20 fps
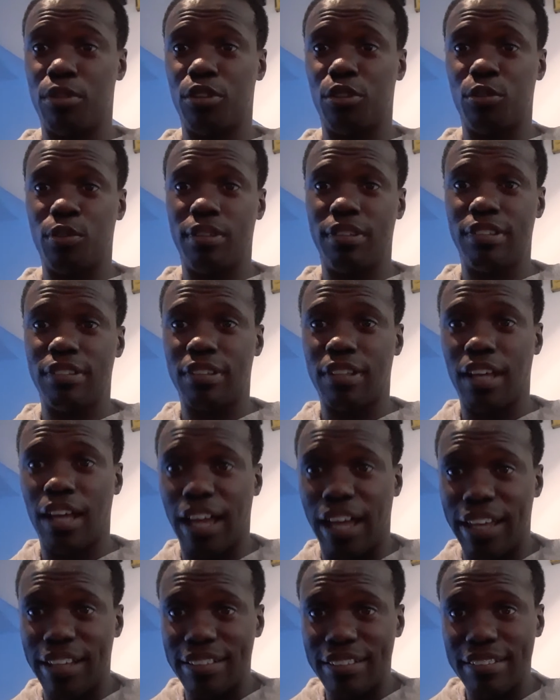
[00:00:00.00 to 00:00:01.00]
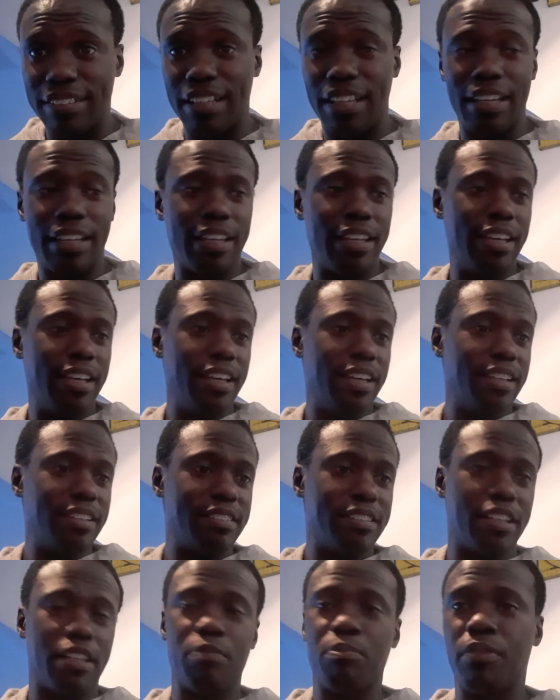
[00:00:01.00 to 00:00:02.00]
so this is the highest tech
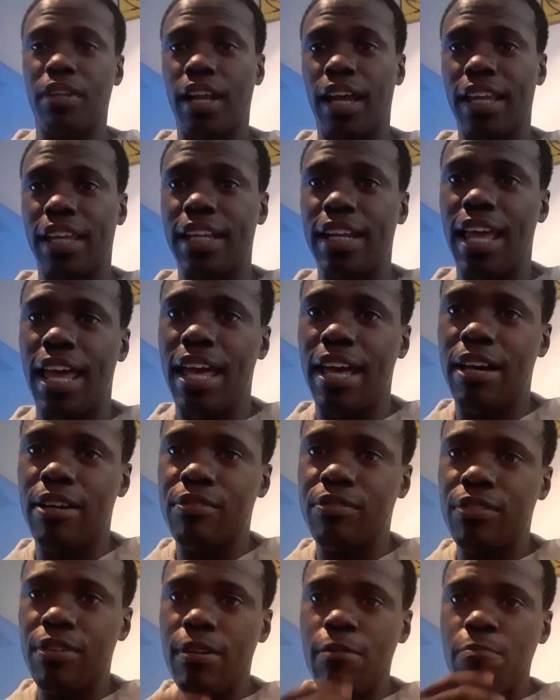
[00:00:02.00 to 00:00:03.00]
setup that I can have.